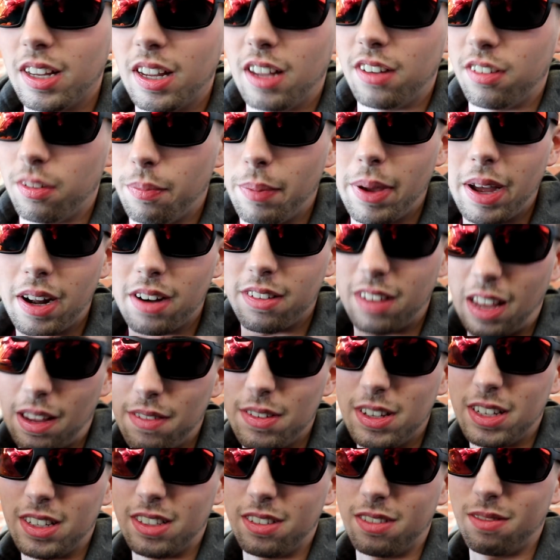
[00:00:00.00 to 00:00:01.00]
it's about as
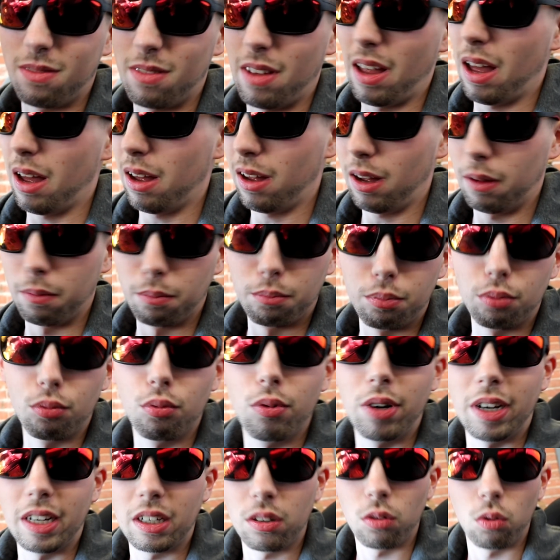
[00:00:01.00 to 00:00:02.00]
heavy as a
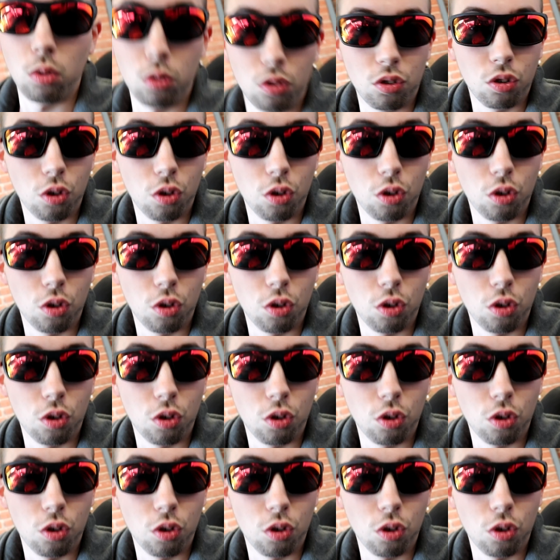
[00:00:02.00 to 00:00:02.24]
brick or